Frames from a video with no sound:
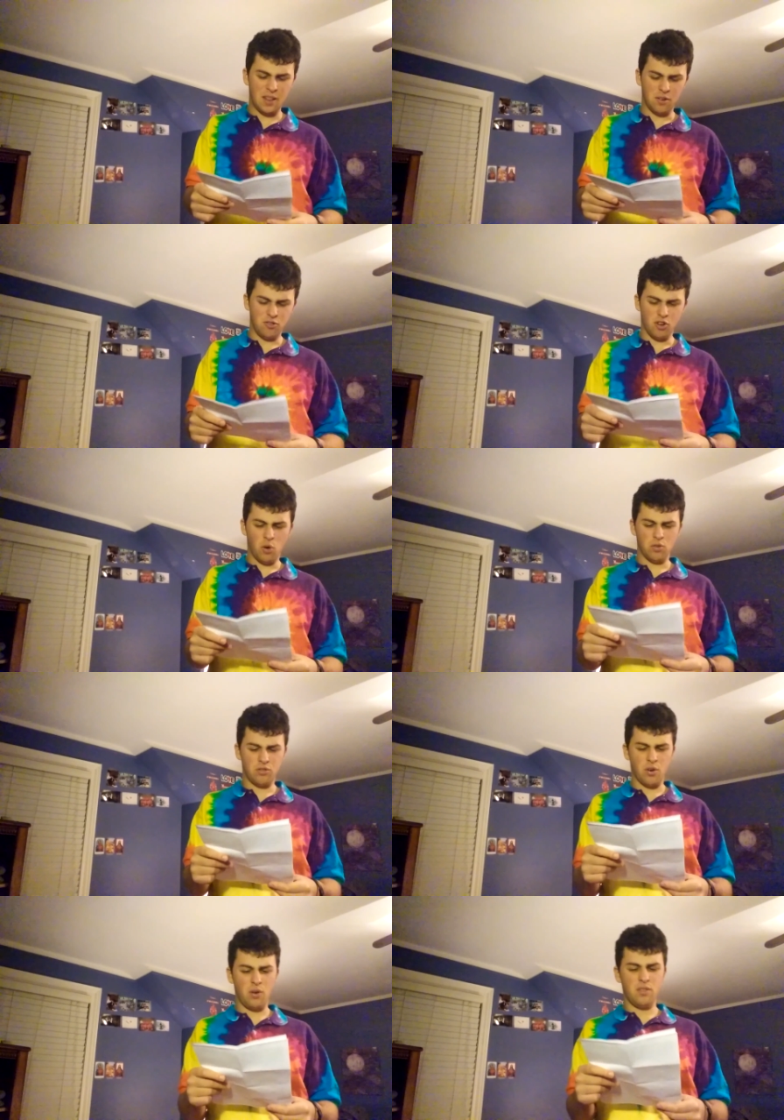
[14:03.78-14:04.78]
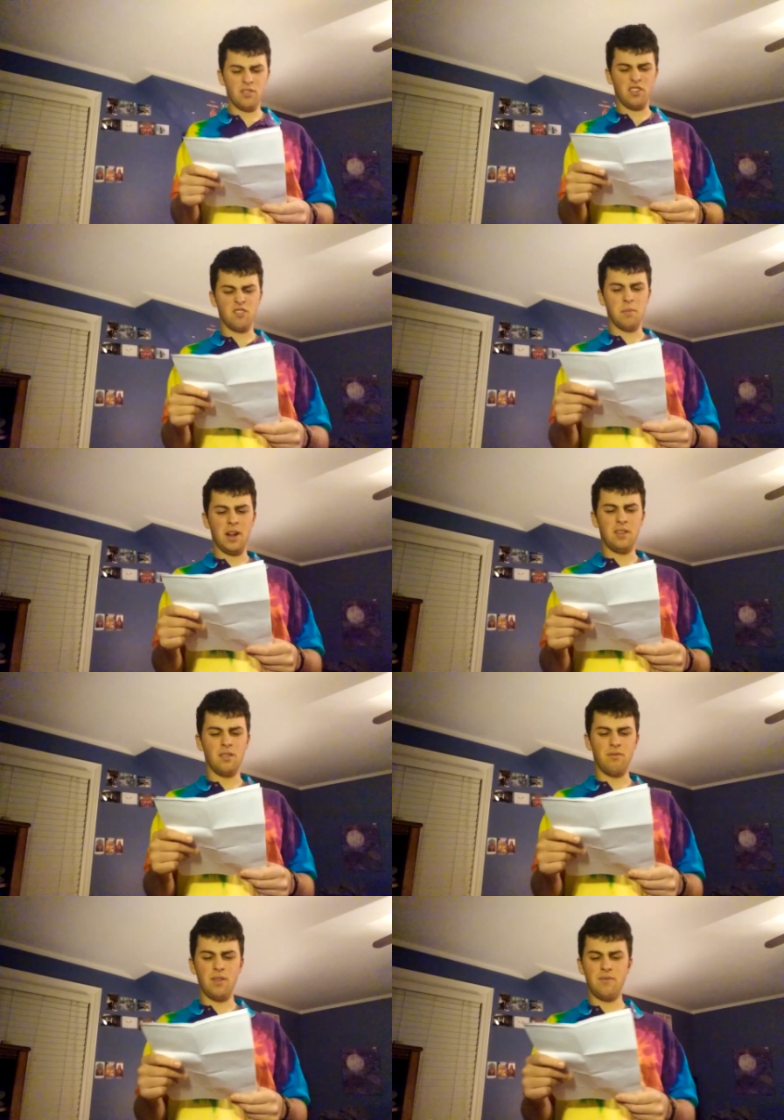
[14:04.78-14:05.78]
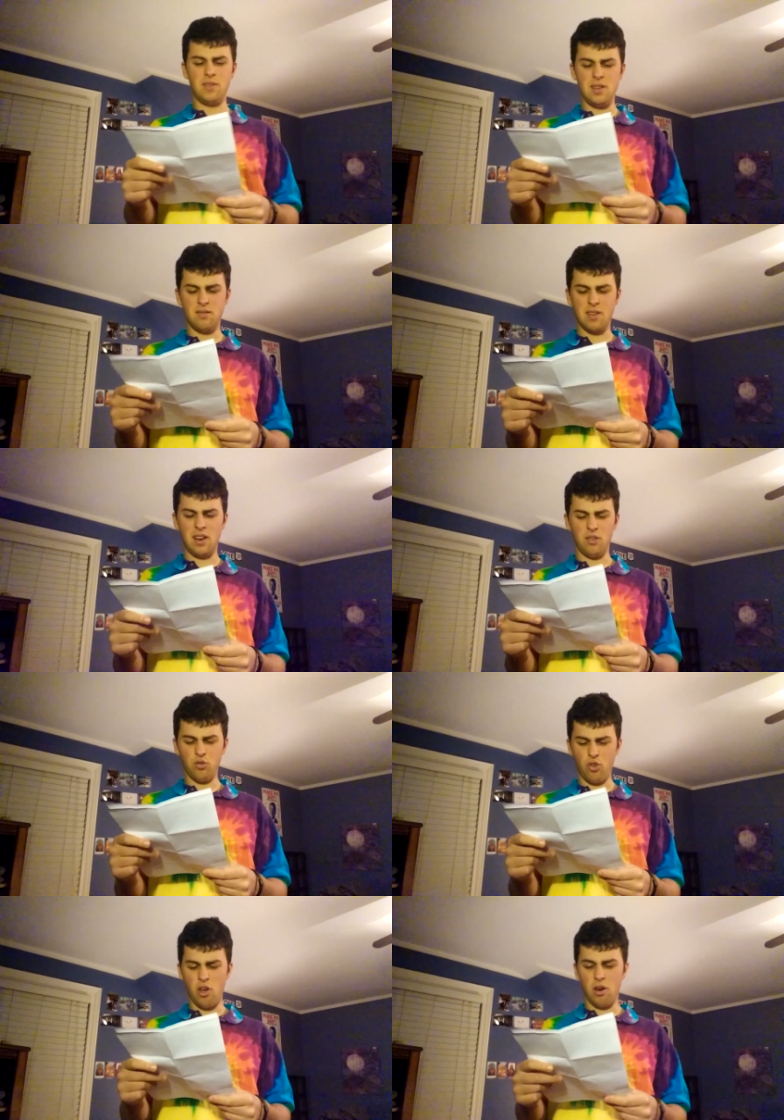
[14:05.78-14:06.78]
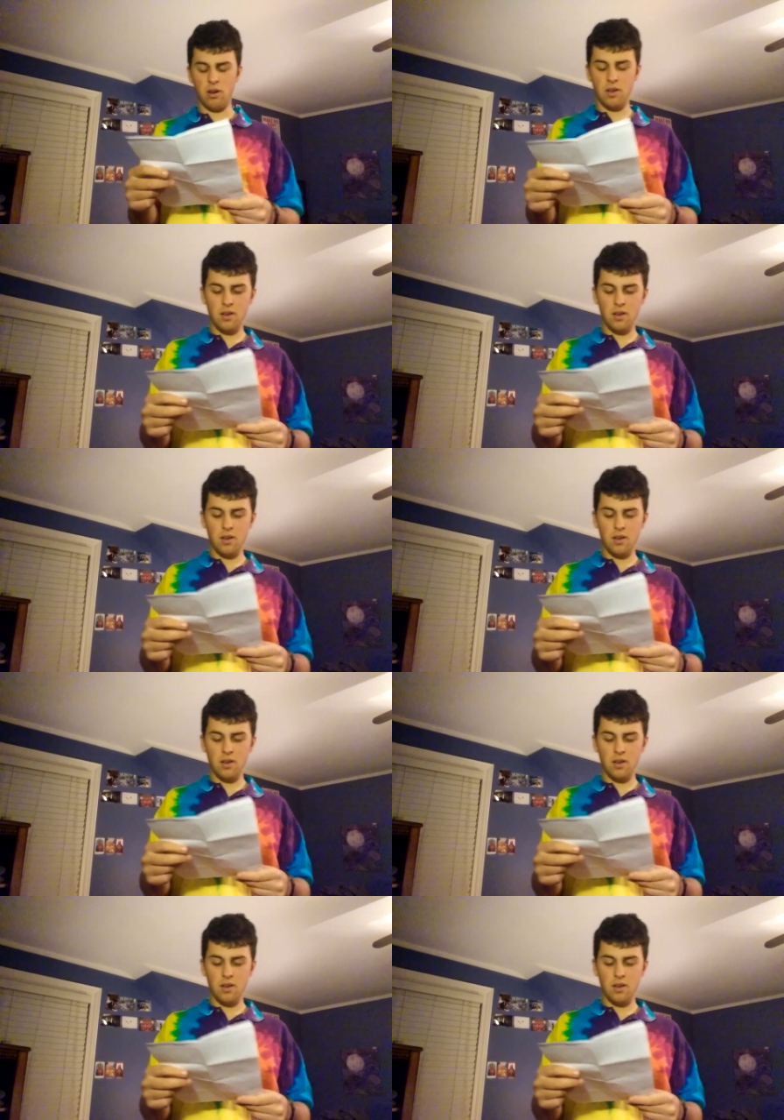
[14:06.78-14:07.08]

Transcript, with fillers: on the show was 36 minutes and 15 seconds long.